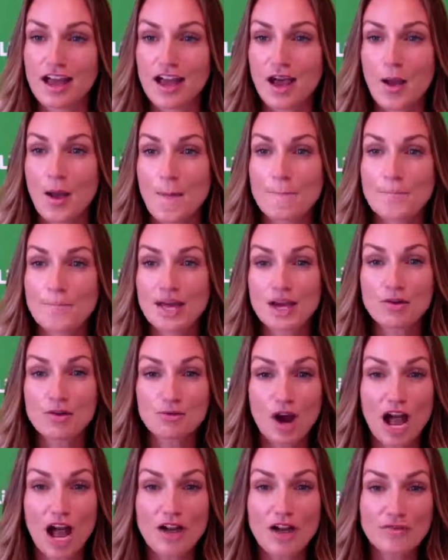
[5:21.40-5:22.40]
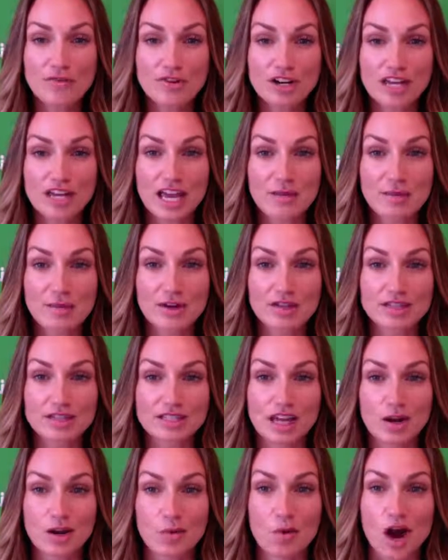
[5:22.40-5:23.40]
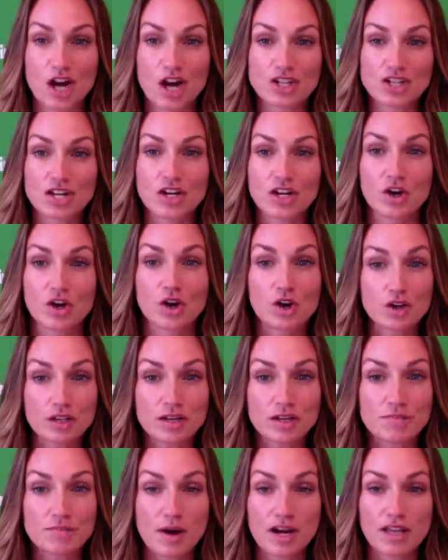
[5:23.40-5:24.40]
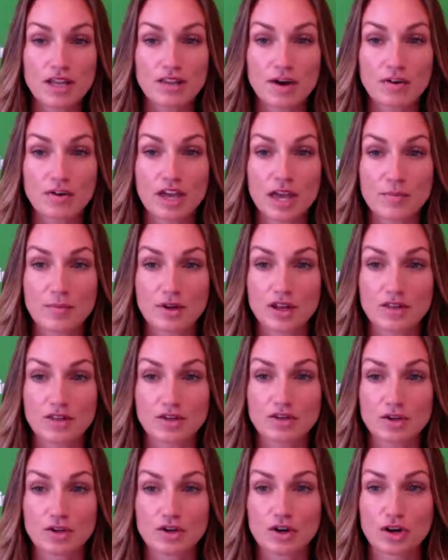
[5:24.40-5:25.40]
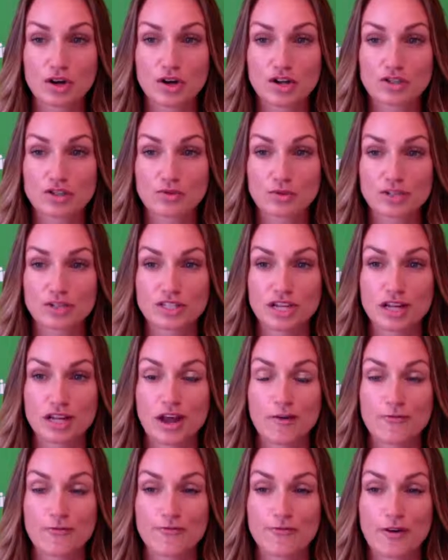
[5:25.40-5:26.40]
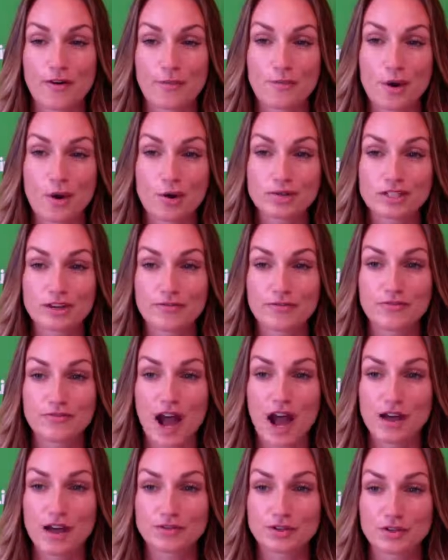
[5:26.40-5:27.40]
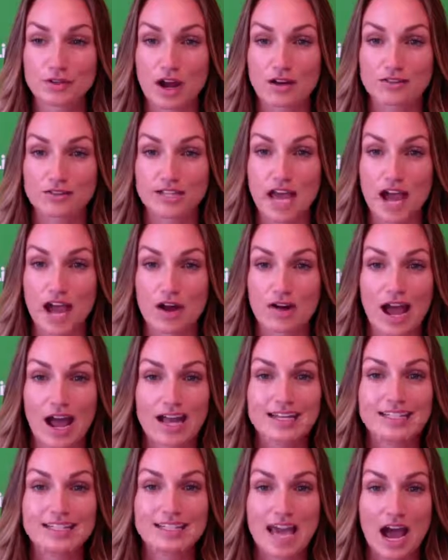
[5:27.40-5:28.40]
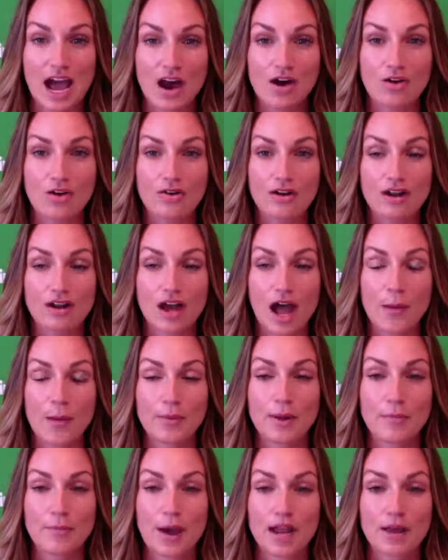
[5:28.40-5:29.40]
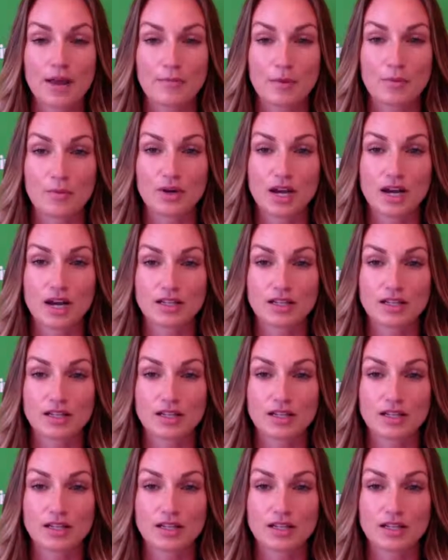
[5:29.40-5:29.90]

Big rivalry game here in the state of Washington. Early money, though, came in on the Cougars. We're seeing mostly 5s around town. I doubt I'm going to bet it, but we kind of